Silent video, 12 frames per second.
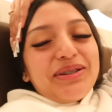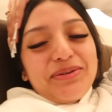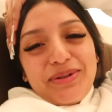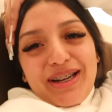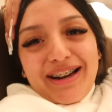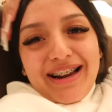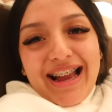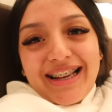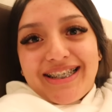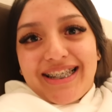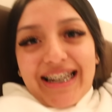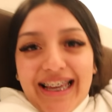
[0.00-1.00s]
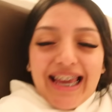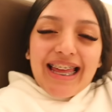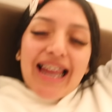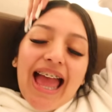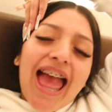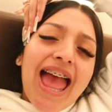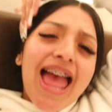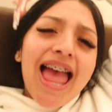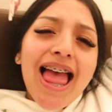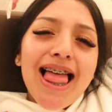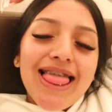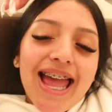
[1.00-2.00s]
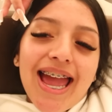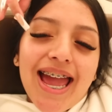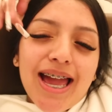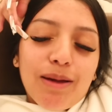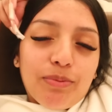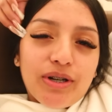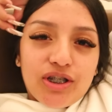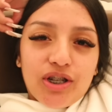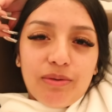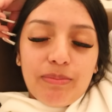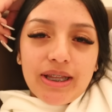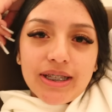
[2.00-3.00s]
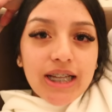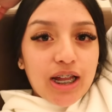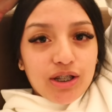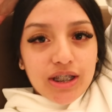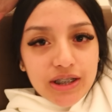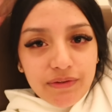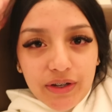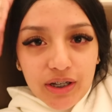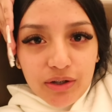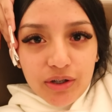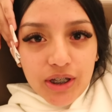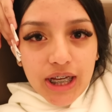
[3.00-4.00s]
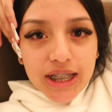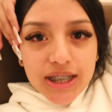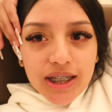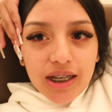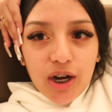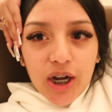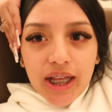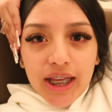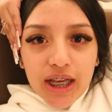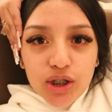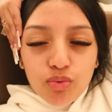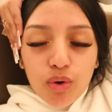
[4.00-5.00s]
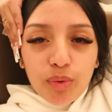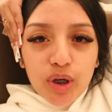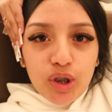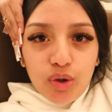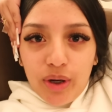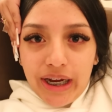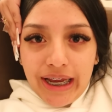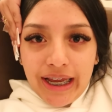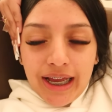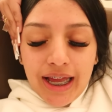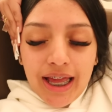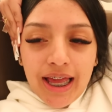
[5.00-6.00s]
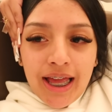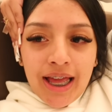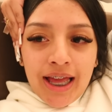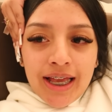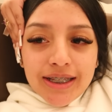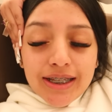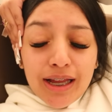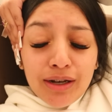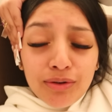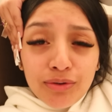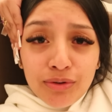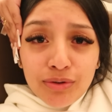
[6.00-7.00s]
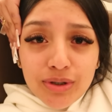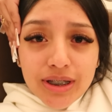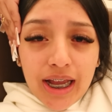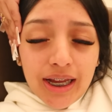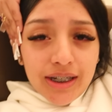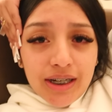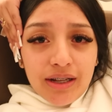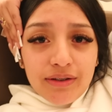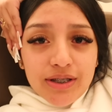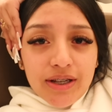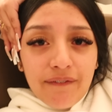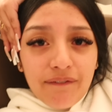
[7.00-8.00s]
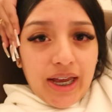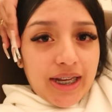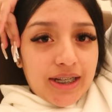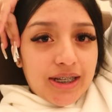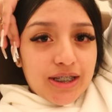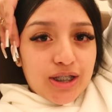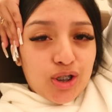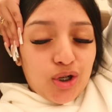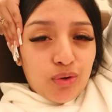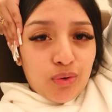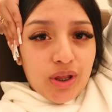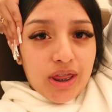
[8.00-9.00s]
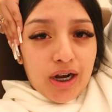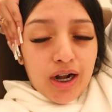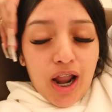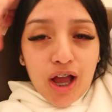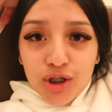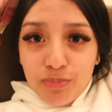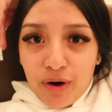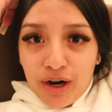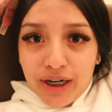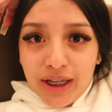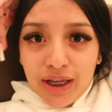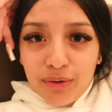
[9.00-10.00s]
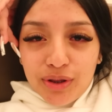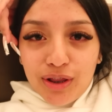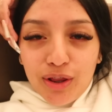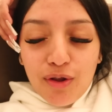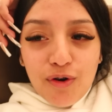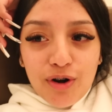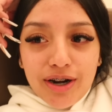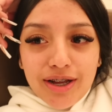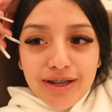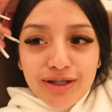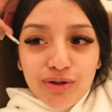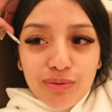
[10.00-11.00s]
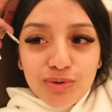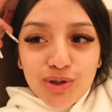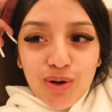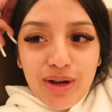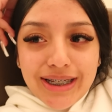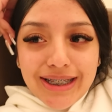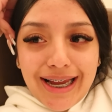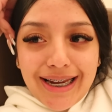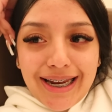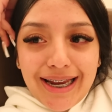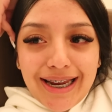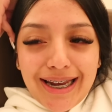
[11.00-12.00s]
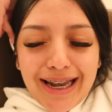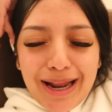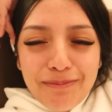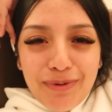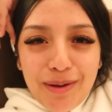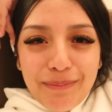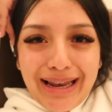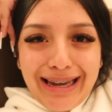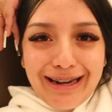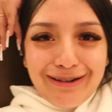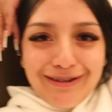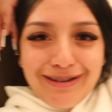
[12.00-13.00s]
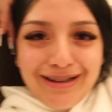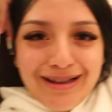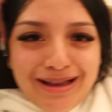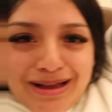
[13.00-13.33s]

We are actually in LA. I'm pretty sure by the title of this video you guys can already guess what we're doing. Salud was kind enough to invite us to their launch party with Laura, so I'm so excited, and I brought my little